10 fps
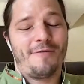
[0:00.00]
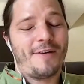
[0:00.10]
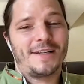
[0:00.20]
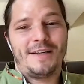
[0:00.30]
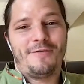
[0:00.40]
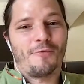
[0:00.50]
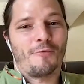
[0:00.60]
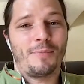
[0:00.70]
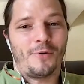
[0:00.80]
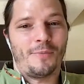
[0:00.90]
in fact even
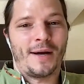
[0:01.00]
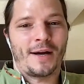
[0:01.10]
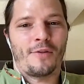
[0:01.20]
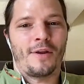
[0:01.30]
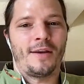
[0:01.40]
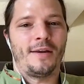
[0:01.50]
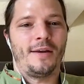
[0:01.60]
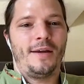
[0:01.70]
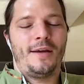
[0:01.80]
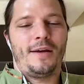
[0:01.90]
ripple back then
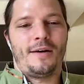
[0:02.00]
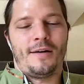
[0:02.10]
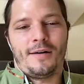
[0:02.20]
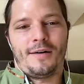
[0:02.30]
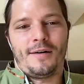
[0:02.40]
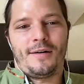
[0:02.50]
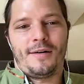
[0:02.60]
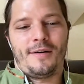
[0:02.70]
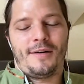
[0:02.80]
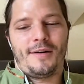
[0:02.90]
uh,
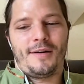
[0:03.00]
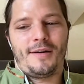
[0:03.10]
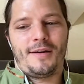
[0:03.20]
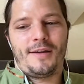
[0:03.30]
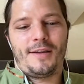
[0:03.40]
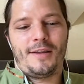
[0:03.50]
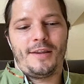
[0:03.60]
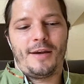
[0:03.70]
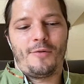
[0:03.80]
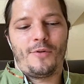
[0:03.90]

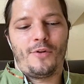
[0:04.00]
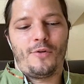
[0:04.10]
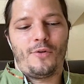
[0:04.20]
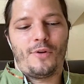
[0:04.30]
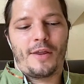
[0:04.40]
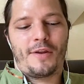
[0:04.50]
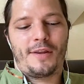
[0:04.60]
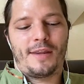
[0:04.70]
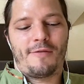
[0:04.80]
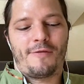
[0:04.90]
they you, I
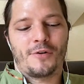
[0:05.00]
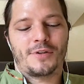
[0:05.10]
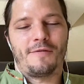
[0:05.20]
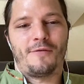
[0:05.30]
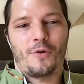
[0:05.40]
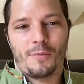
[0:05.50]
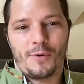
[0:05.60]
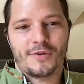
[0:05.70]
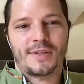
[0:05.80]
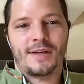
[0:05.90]
think that first and
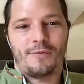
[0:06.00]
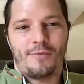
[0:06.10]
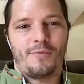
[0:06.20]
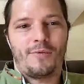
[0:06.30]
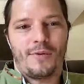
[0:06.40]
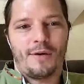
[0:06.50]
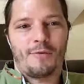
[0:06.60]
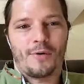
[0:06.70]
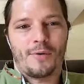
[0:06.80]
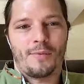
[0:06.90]
foremost they were they
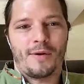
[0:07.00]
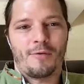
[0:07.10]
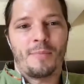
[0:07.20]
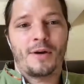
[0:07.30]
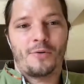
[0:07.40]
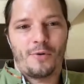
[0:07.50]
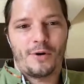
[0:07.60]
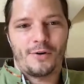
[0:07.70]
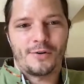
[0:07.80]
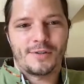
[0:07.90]
were they were
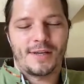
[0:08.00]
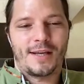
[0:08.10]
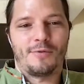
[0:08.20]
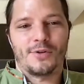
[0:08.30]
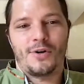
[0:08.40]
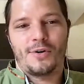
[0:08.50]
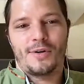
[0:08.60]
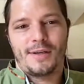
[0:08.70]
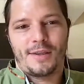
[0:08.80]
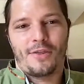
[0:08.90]
Bitcoiners and it was
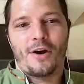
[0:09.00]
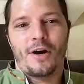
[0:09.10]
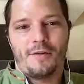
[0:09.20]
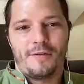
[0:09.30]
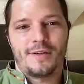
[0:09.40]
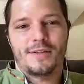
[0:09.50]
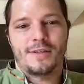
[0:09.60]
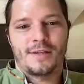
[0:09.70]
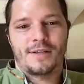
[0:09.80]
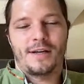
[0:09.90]
all thought of as
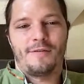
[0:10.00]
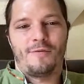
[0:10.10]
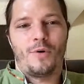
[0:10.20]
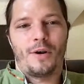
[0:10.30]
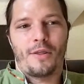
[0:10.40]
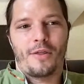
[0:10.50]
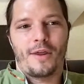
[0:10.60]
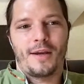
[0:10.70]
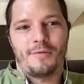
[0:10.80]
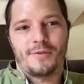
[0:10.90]
as kind of one
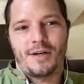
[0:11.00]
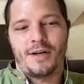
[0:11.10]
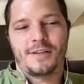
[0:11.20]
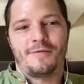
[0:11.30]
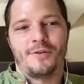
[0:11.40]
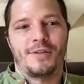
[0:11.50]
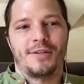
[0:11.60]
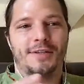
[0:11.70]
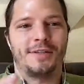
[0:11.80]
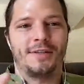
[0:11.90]
thing. It was us
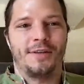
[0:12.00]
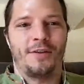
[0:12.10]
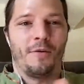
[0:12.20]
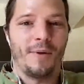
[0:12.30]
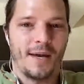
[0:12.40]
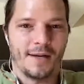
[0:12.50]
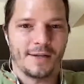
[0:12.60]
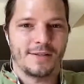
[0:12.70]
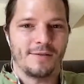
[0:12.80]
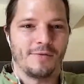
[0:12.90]
versus the
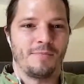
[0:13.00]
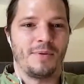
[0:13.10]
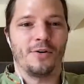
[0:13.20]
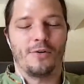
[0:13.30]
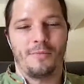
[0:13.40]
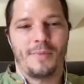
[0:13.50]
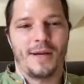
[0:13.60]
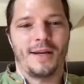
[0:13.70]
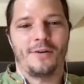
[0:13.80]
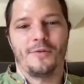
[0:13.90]
banks. It was be your own
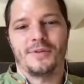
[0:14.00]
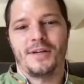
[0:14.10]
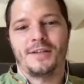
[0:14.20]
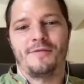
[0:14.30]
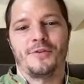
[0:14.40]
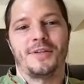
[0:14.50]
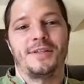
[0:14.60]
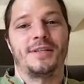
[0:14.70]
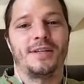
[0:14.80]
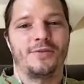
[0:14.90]
bank, or it was us versus
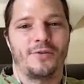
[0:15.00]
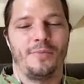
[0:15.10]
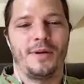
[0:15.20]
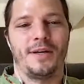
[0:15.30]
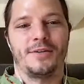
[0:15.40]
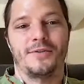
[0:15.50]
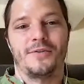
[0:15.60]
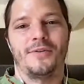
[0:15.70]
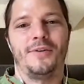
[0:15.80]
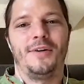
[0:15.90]
the central banks,
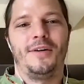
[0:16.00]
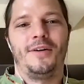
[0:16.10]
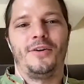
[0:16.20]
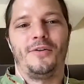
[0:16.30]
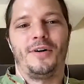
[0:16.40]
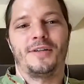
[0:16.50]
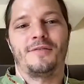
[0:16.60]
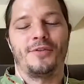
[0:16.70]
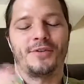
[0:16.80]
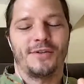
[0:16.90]
or you know us
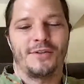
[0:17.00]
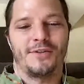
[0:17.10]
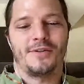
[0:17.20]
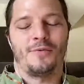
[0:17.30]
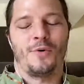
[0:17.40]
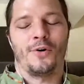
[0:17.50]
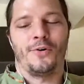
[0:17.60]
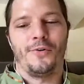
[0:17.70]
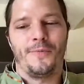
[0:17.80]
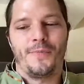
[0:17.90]
versus the
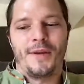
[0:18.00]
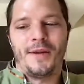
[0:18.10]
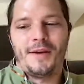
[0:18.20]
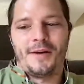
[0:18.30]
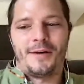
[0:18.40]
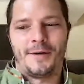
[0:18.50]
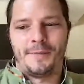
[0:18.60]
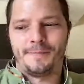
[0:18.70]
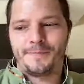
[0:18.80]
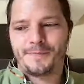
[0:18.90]
world.
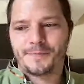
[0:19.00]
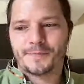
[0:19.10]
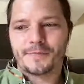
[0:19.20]
Um,